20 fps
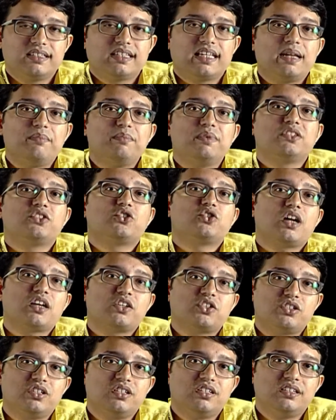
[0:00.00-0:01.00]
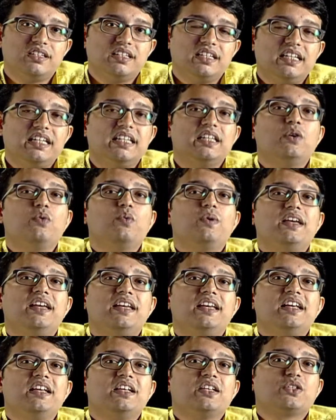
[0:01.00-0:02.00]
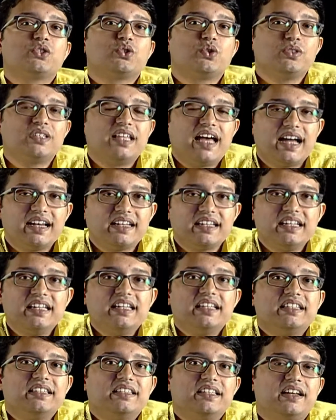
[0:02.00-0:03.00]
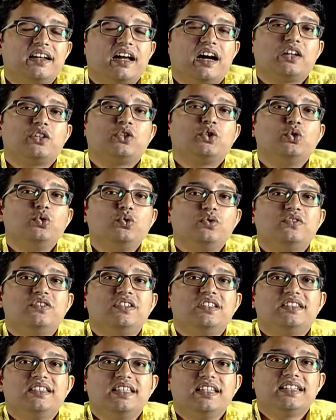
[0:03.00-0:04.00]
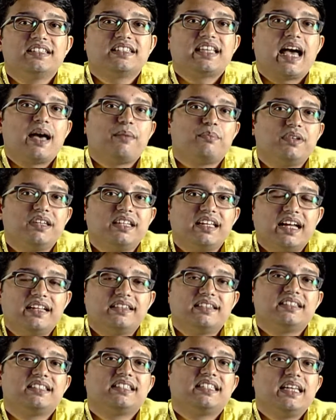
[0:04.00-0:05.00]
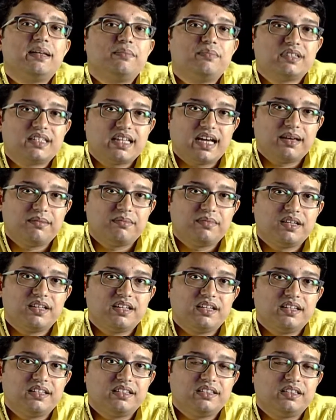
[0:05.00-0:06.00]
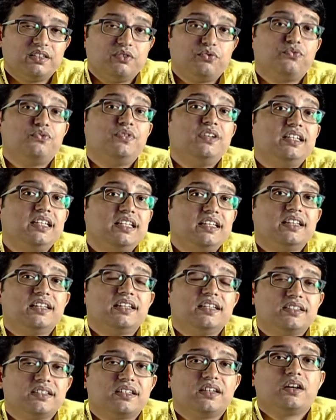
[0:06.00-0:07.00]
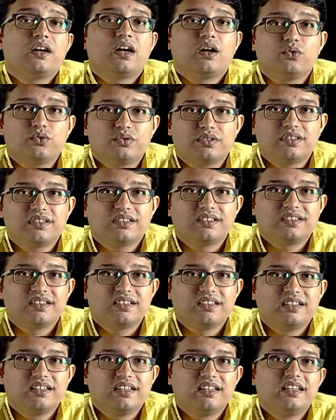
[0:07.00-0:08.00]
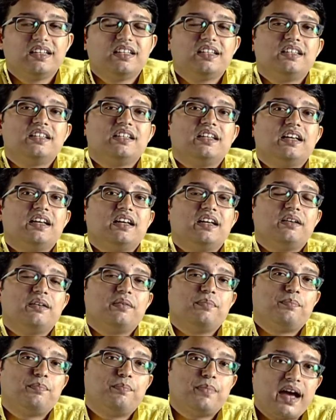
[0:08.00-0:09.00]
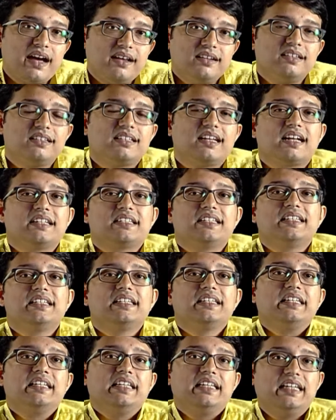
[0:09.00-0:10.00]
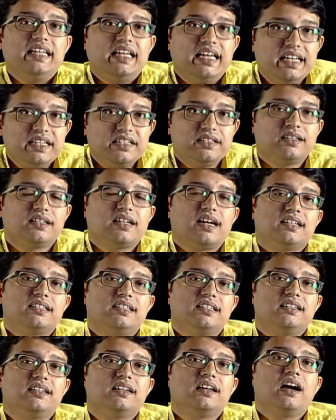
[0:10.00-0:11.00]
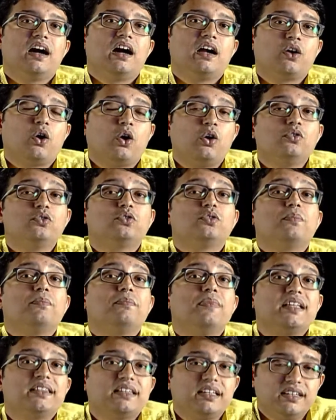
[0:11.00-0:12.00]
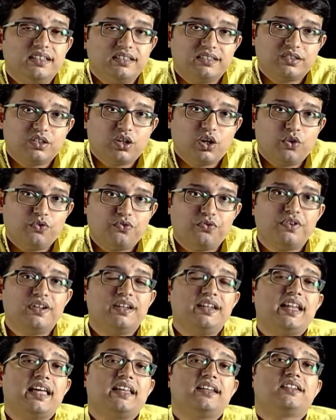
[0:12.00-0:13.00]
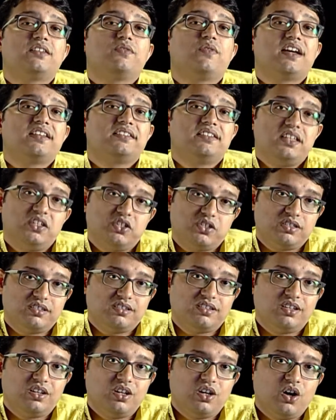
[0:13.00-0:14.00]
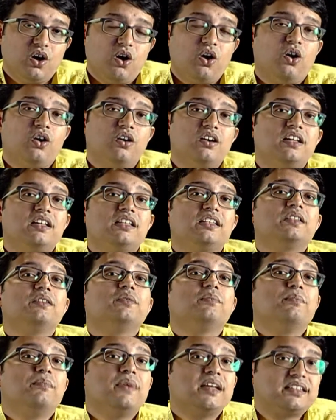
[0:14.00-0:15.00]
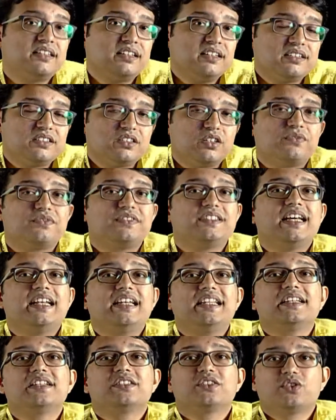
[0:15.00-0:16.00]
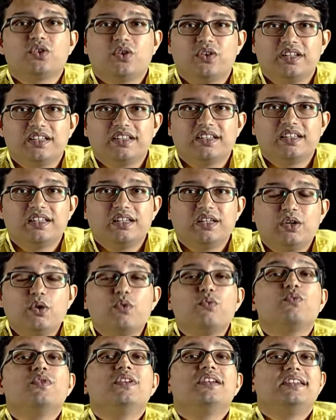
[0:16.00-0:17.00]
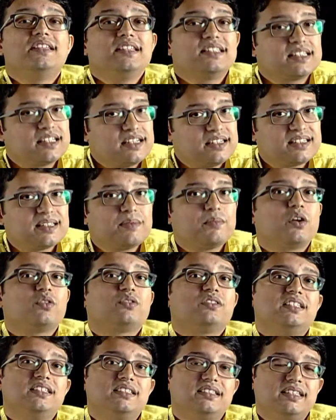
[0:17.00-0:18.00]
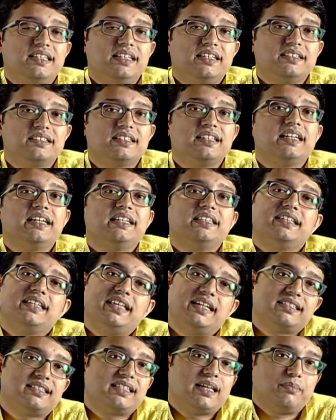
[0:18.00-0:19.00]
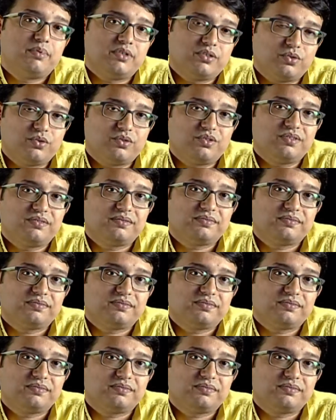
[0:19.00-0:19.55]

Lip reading: can be structured in a way so that there are 2-3 things happening at the same time. The feeling is aroused. Parallel cutting, intercutting are also methods of narrativization or methods of telling a story. We'll discuss about these things in the next episode.